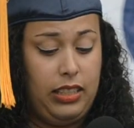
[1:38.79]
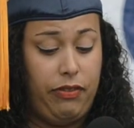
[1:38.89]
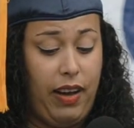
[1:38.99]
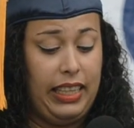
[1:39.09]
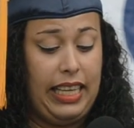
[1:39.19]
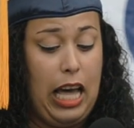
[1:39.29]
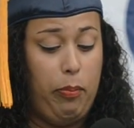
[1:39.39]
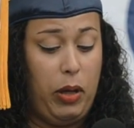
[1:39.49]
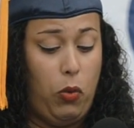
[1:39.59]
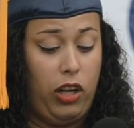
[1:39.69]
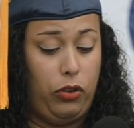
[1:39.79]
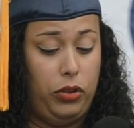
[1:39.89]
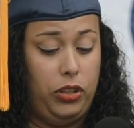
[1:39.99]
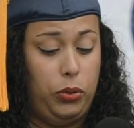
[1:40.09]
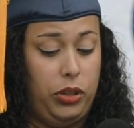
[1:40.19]
to finally help me walk
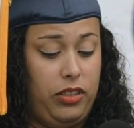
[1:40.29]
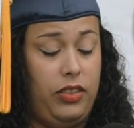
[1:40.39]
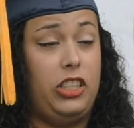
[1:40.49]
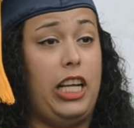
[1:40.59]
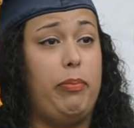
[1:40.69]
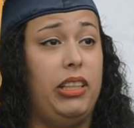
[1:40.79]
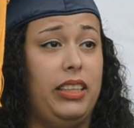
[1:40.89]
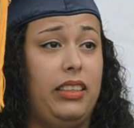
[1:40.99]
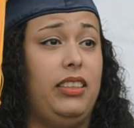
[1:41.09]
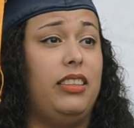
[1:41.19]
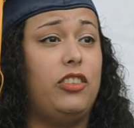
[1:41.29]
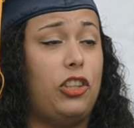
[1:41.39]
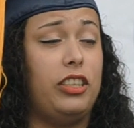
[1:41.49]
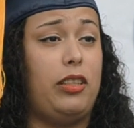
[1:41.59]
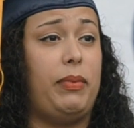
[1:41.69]
through the doors of the J building and
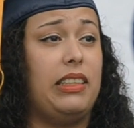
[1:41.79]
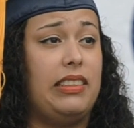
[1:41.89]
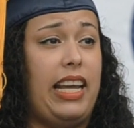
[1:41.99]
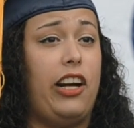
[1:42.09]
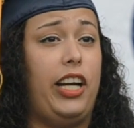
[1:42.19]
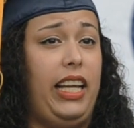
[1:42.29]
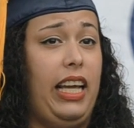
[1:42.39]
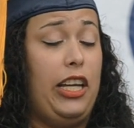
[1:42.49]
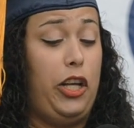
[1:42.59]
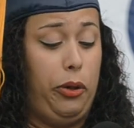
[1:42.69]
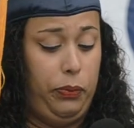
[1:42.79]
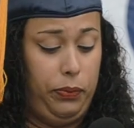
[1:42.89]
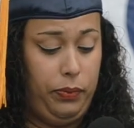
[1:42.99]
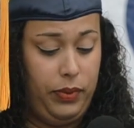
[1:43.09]
start something scary and new.